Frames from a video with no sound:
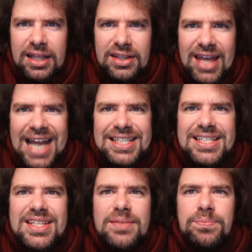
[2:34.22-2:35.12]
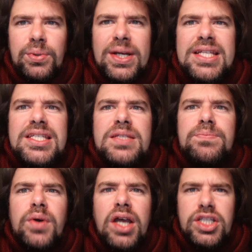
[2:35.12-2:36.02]
that the Prince
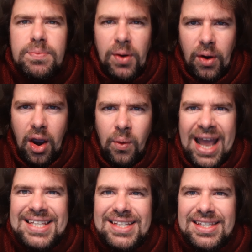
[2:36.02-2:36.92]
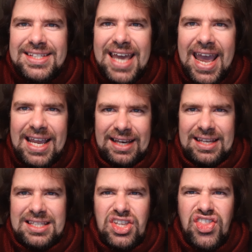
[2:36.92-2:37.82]
Prospero entertained
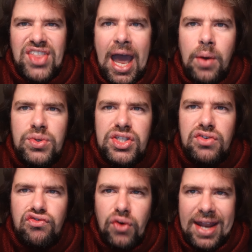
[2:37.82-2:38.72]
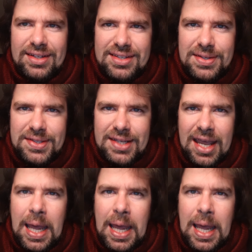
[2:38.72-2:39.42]
his thousand friends